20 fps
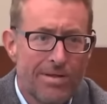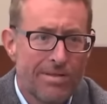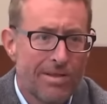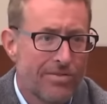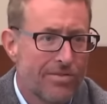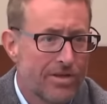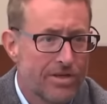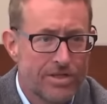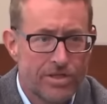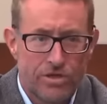
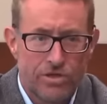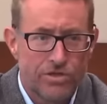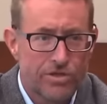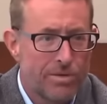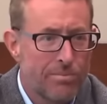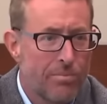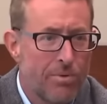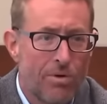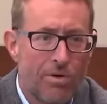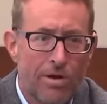that the
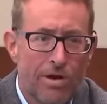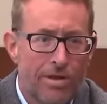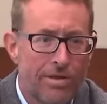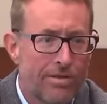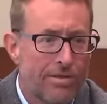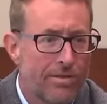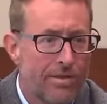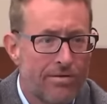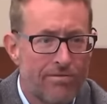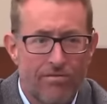children broke
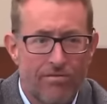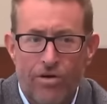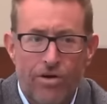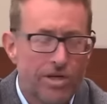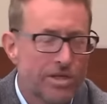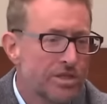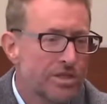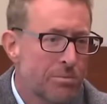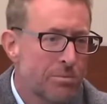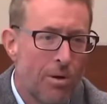it. They're
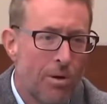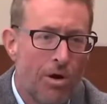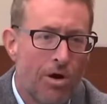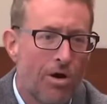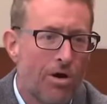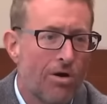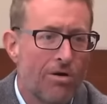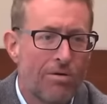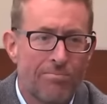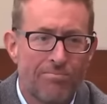very
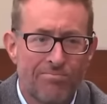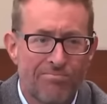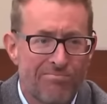small.